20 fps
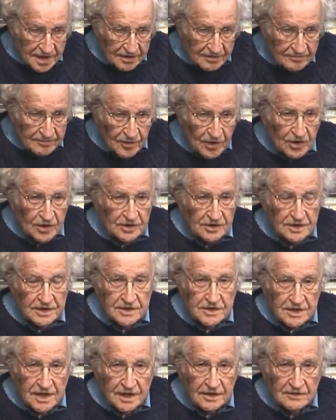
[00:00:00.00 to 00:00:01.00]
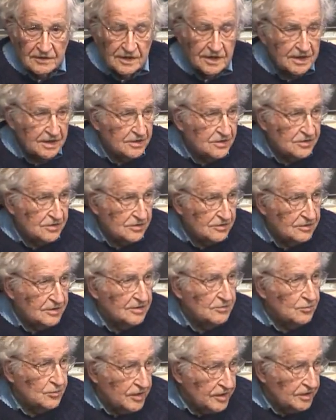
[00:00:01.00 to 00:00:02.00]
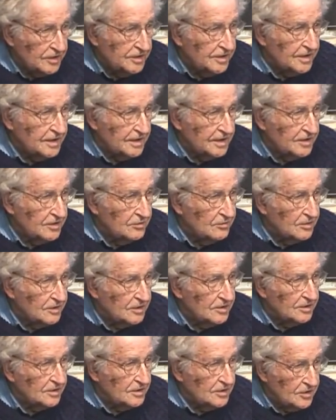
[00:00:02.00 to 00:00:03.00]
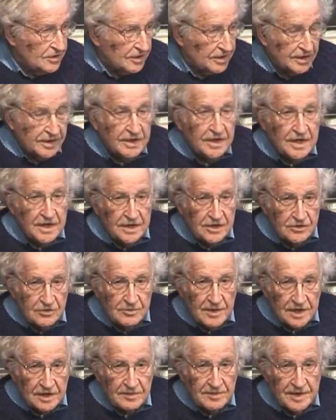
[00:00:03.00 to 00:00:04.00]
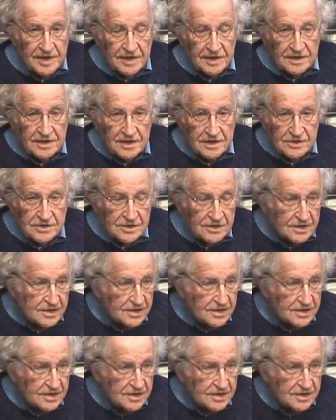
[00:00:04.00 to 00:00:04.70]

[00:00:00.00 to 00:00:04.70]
moral integrity, and so on, we're telling the world, look, you better pay attention to